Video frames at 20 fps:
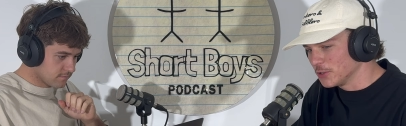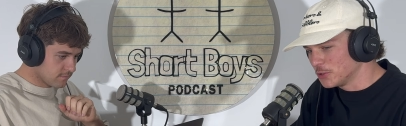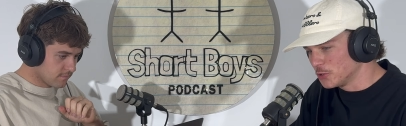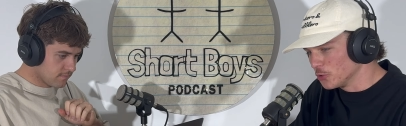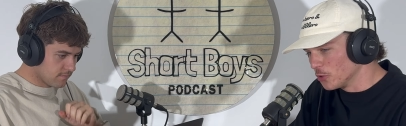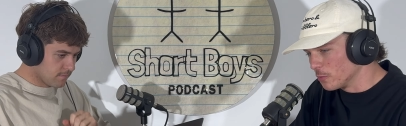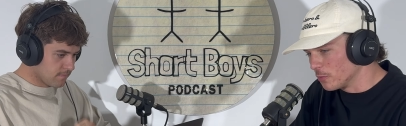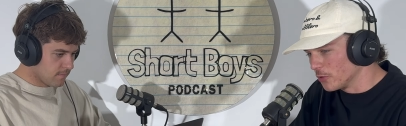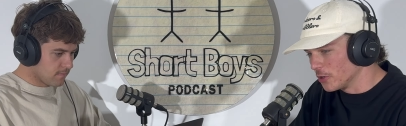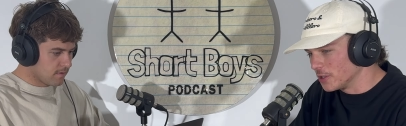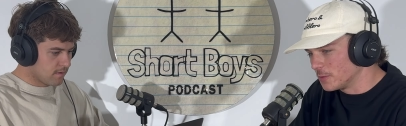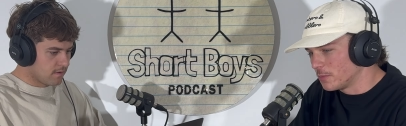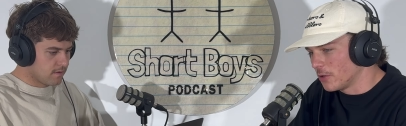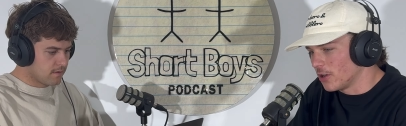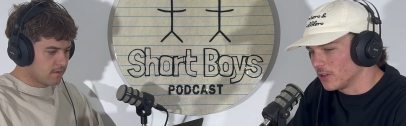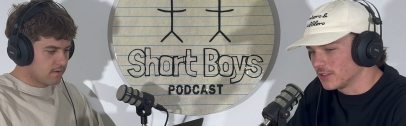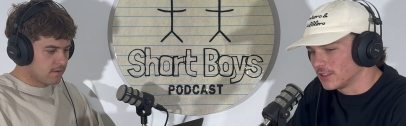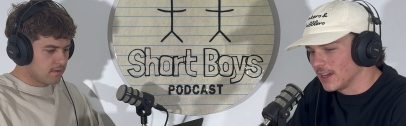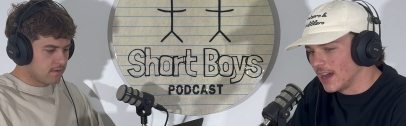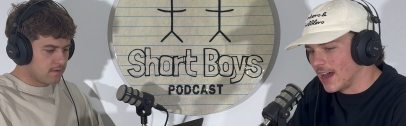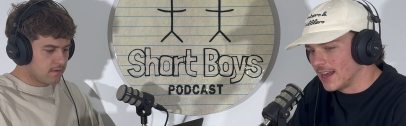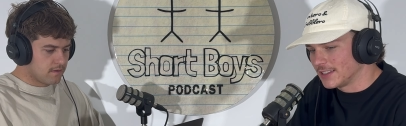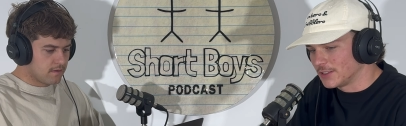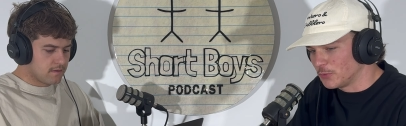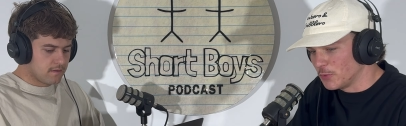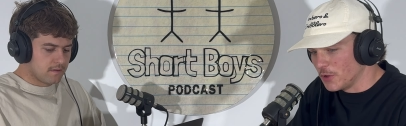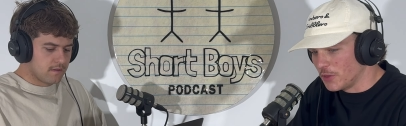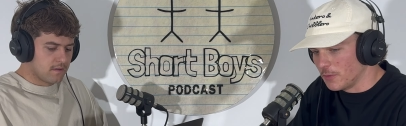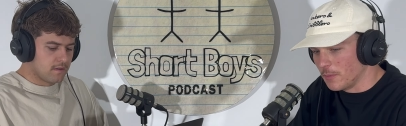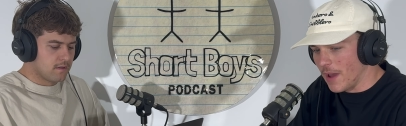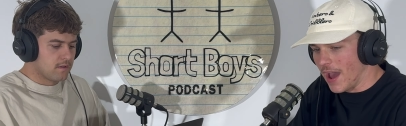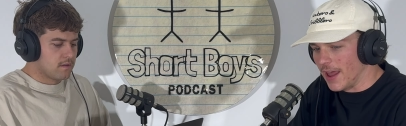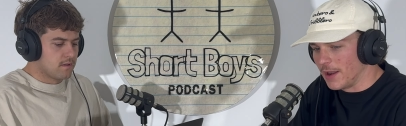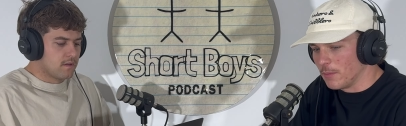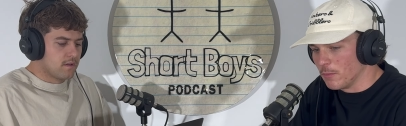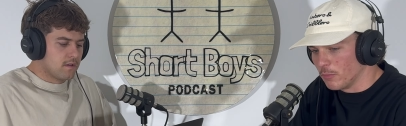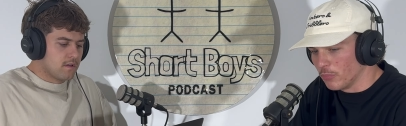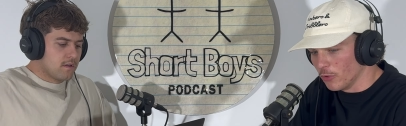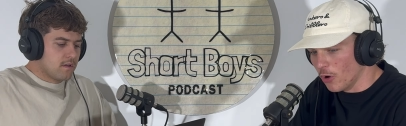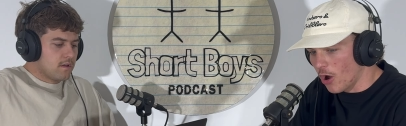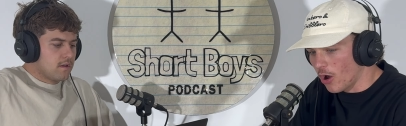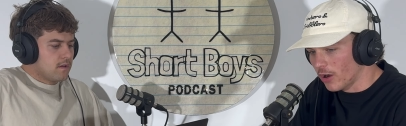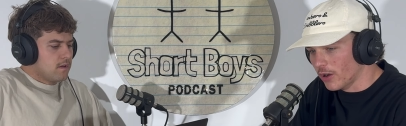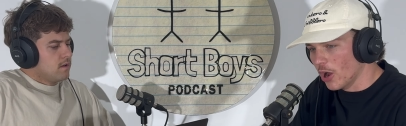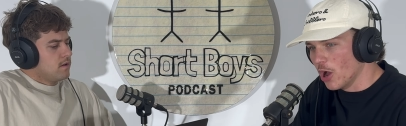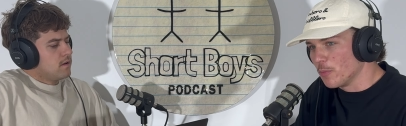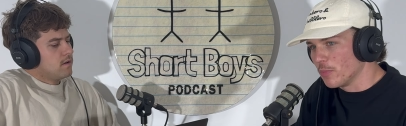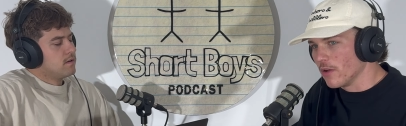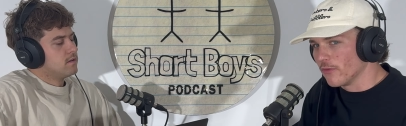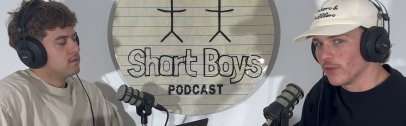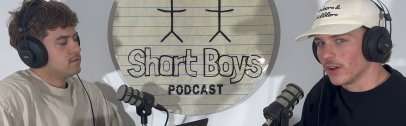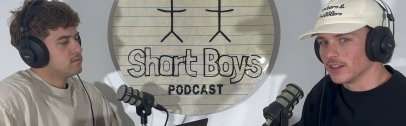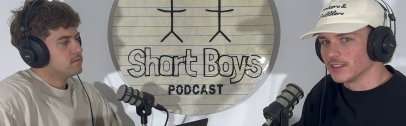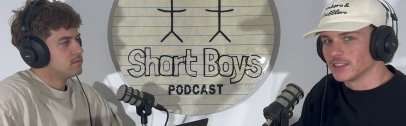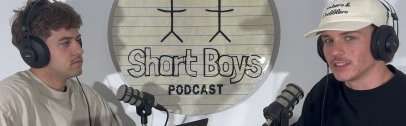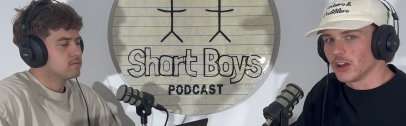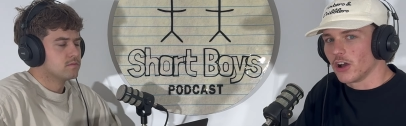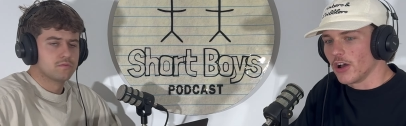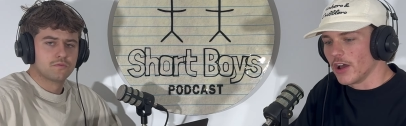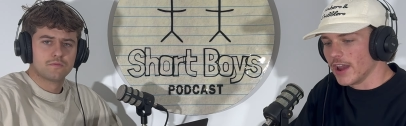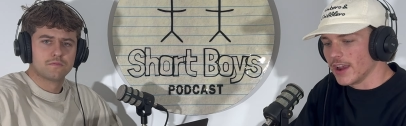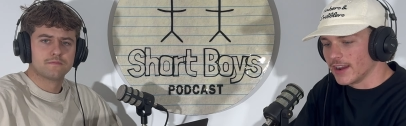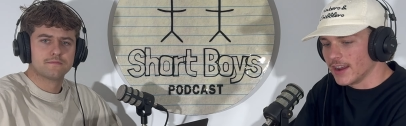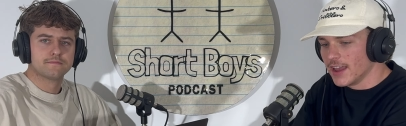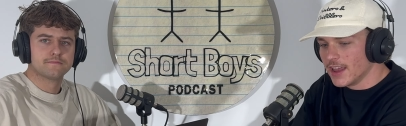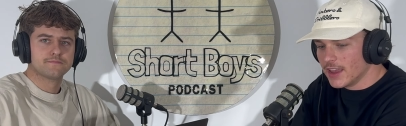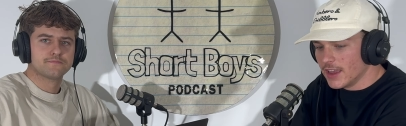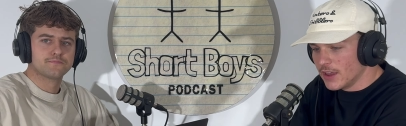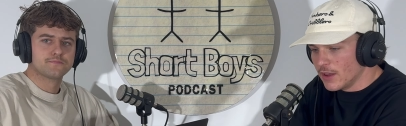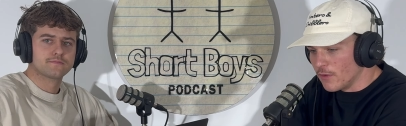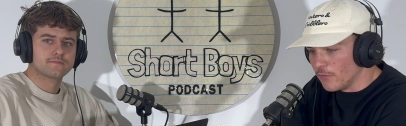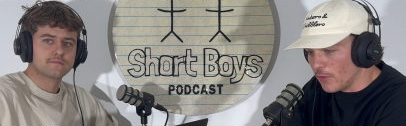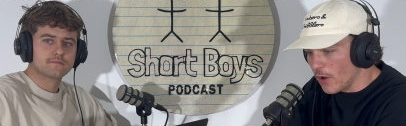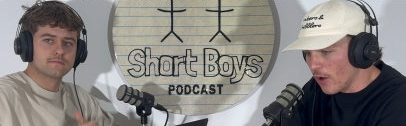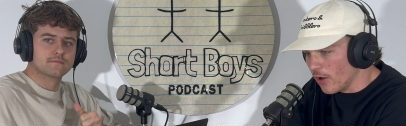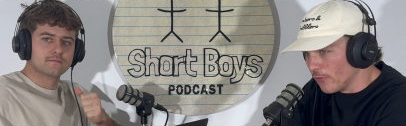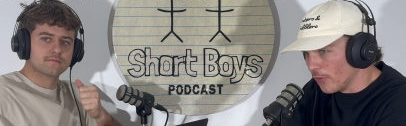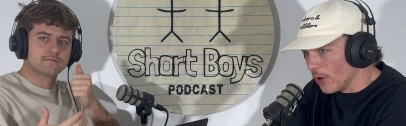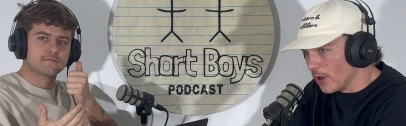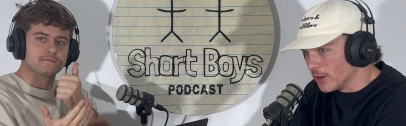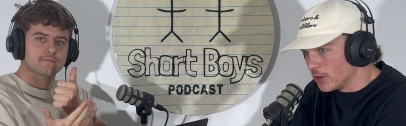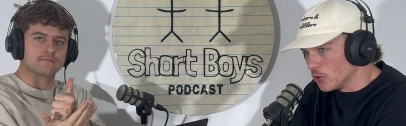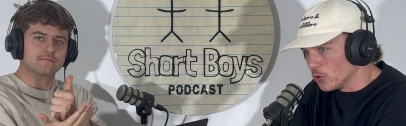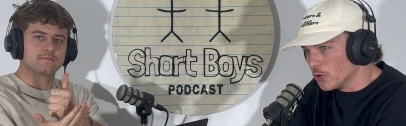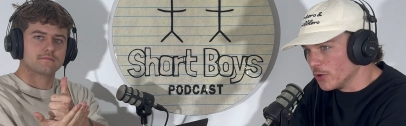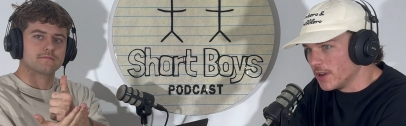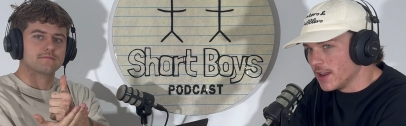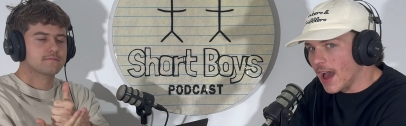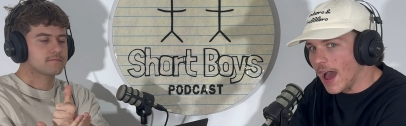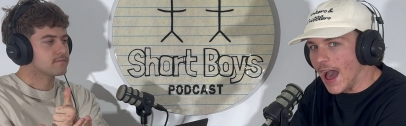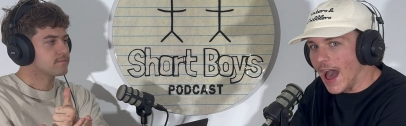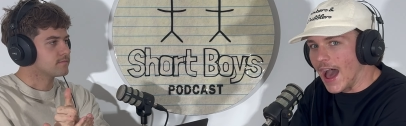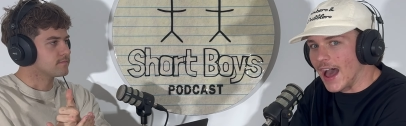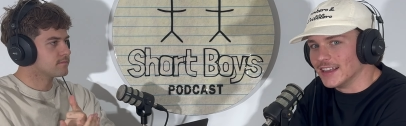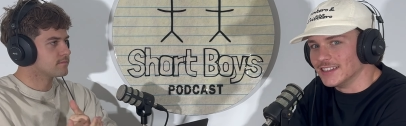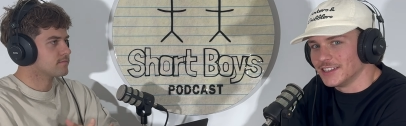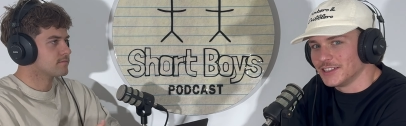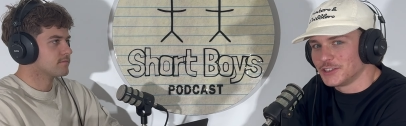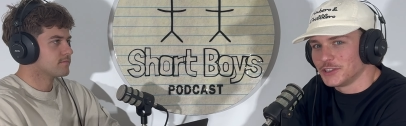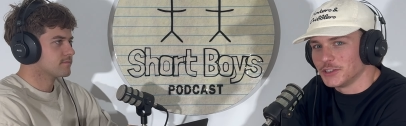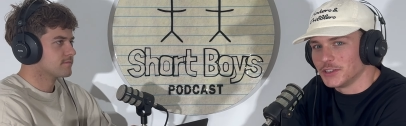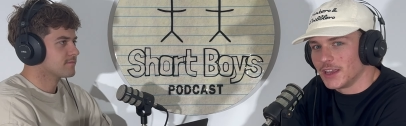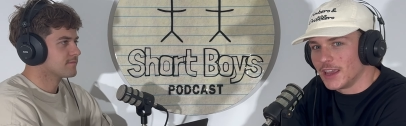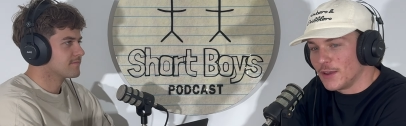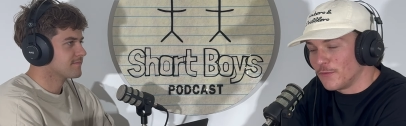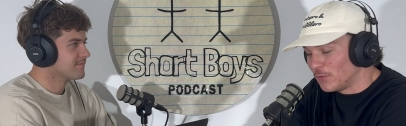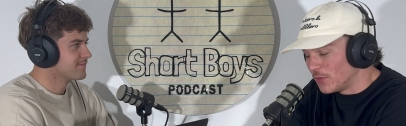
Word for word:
Speaker 1: Short Boys podcast with Matt and Brock. Hope everyone's going very, very good. Uh, is this if